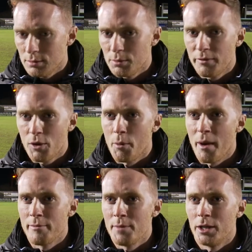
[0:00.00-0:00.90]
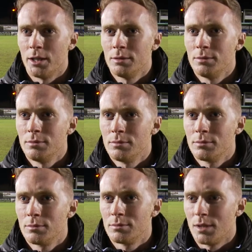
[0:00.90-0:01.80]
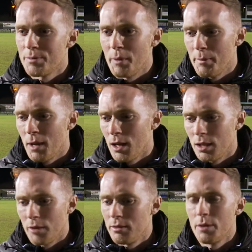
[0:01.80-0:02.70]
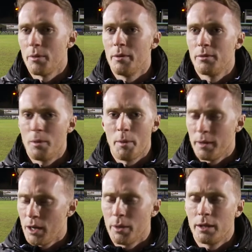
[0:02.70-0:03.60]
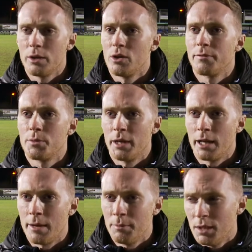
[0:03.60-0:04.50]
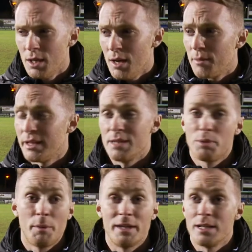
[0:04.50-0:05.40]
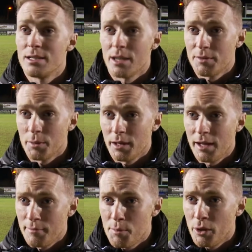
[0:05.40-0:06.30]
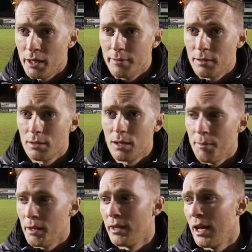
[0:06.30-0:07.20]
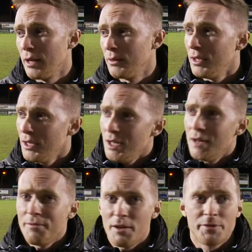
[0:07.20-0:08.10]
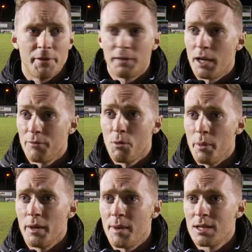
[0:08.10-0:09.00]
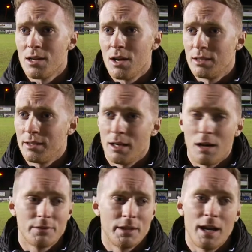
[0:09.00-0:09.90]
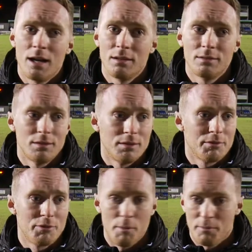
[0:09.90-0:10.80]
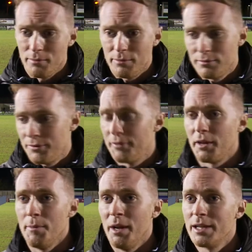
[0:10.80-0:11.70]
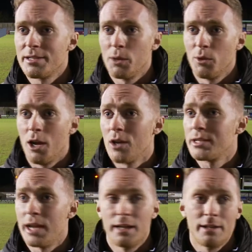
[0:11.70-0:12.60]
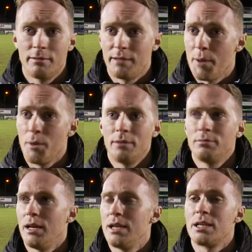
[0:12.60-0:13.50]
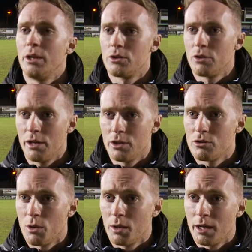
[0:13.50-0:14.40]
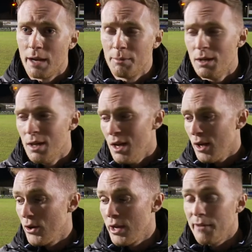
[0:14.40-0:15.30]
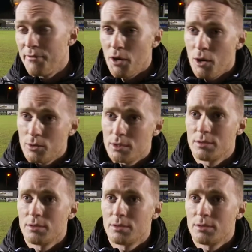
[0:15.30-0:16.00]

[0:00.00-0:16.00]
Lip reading: We've got away with murder. Let's be blunt. I don't think we were nowhere good enough to win the game. Probably didn't deserve to have a point either. I mean, first 15 I thought we were the better side, and then after that, from 15 minutes till the last 10, they were easily in control of the game. Couldn't get a foothold.